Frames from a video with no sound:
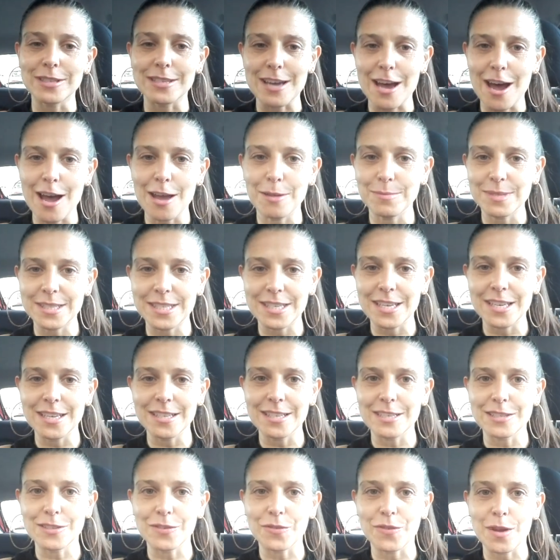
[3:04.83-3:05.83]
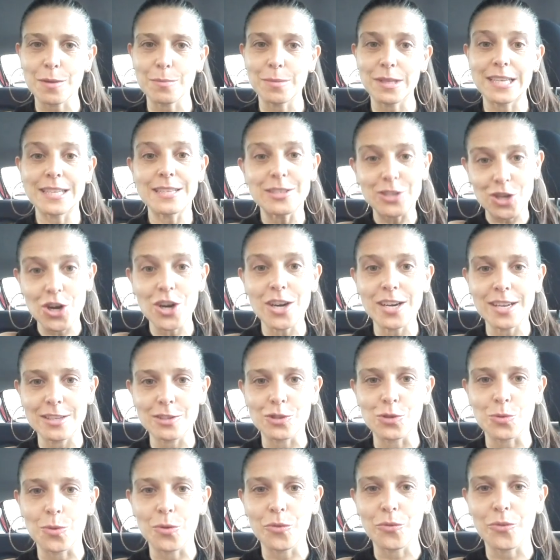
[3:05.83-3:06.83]
time seeing this family turn
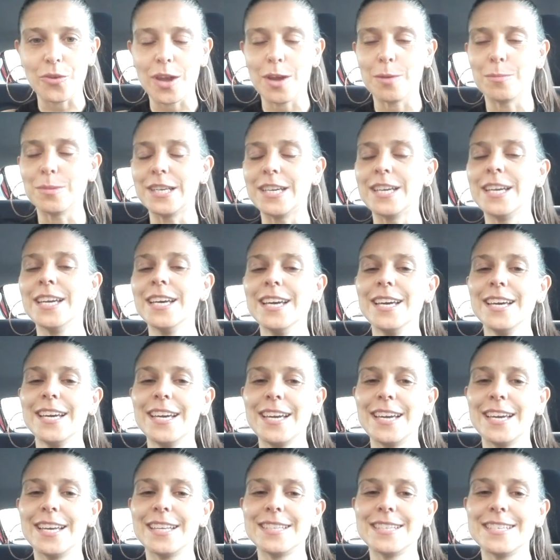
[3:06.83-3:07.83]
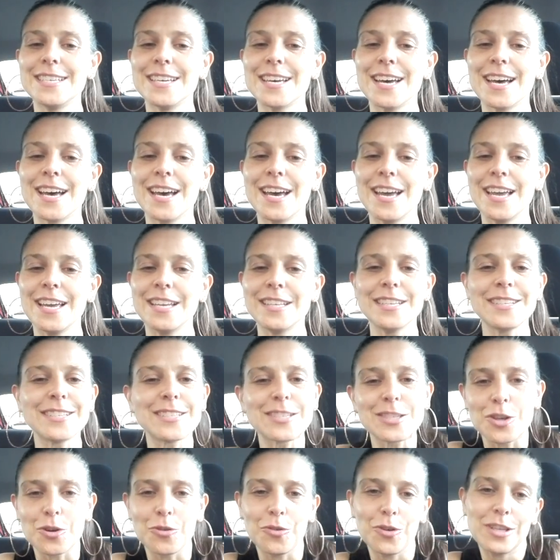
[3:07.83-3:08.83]
into a family. And
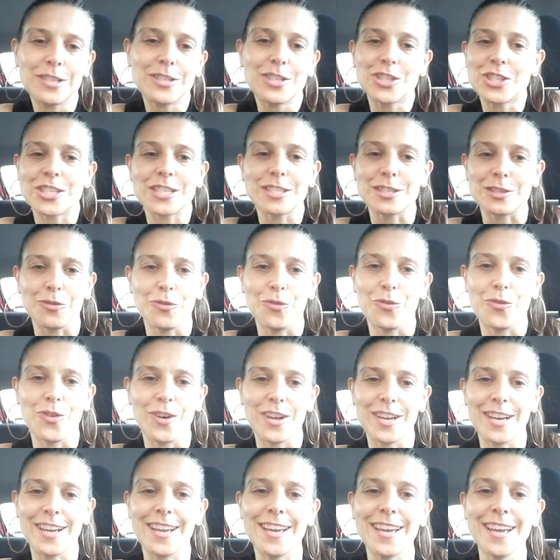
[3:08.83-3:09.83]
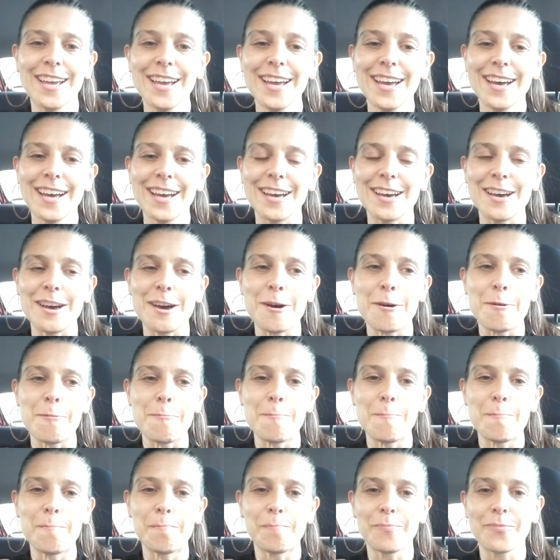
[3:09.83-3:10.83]
it's just so funny.
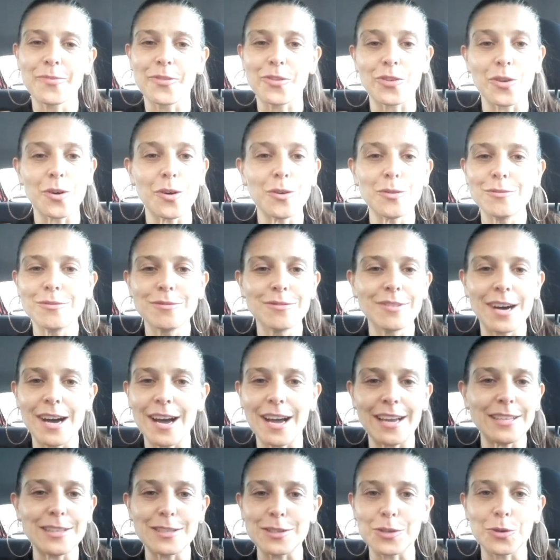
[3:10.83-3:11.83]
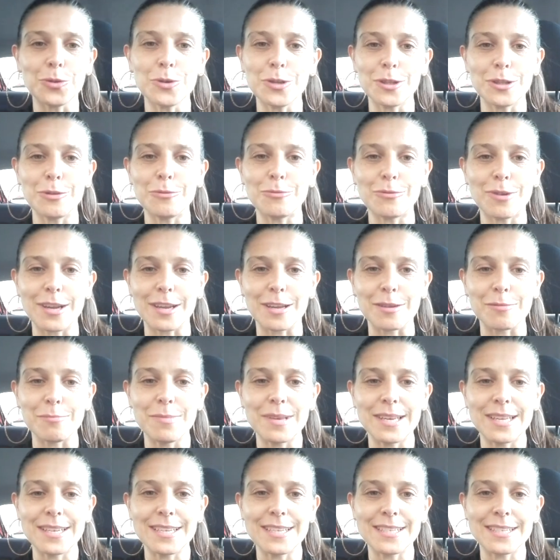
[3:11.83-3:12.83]
So I totally
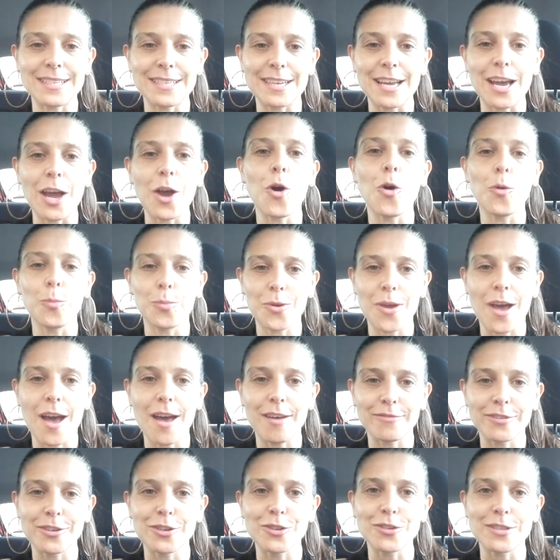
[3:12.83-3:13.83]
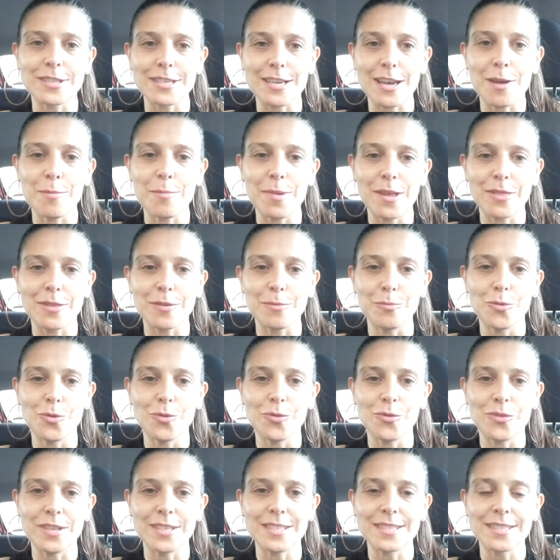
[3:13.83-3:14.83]
recommend it, and I hope you have a good time at the
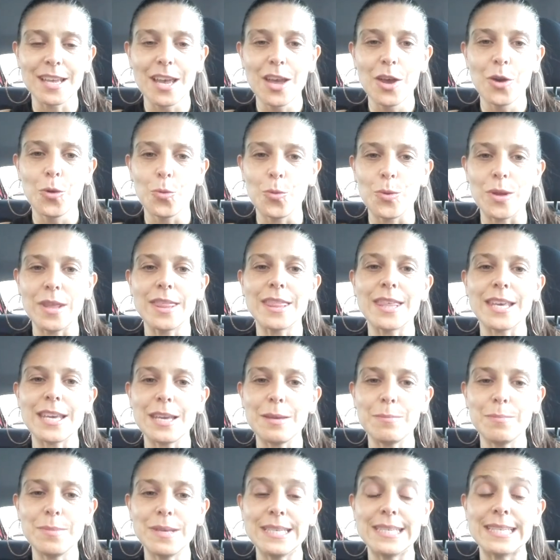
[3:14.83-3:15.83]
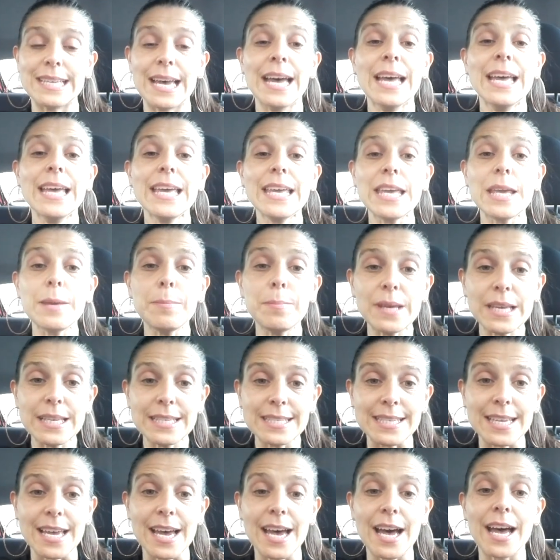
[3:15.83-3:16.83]
movies with Ibiza.
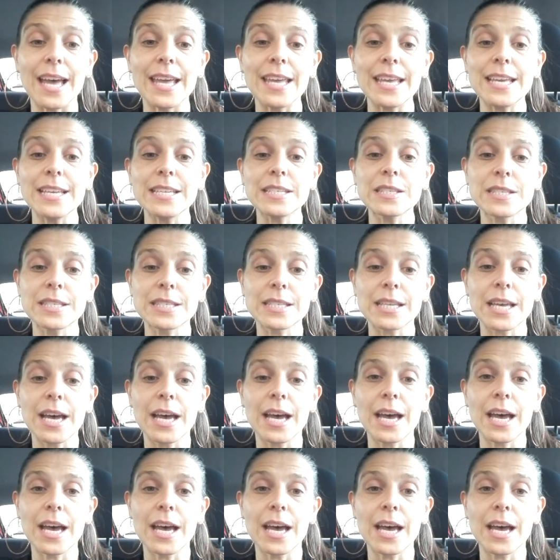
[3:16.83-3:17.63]
Ibiza is